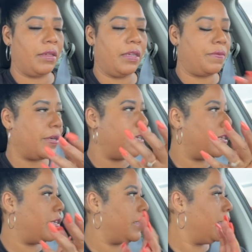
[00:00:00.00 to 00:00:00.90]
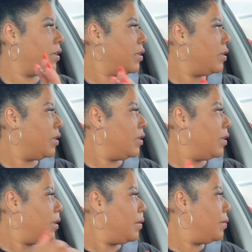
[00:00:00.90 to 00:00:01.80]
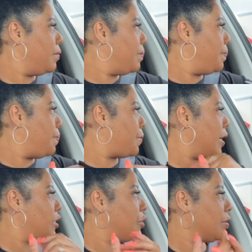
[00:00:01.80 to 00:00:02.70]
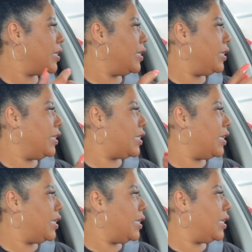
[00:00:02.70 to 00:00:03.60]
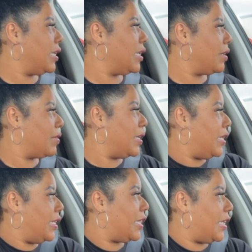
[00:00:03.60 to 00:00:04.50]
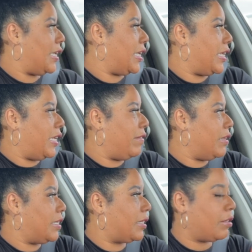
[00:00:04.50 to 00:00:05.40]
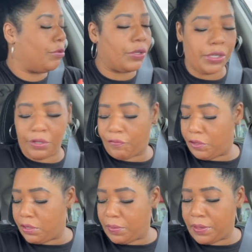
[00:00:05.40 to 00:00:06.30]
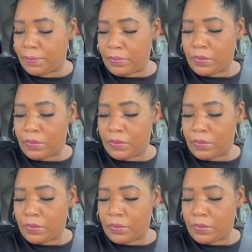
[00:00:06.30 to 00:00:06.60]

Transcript: getting ready to pressure anything or anything of the sort. You feel me?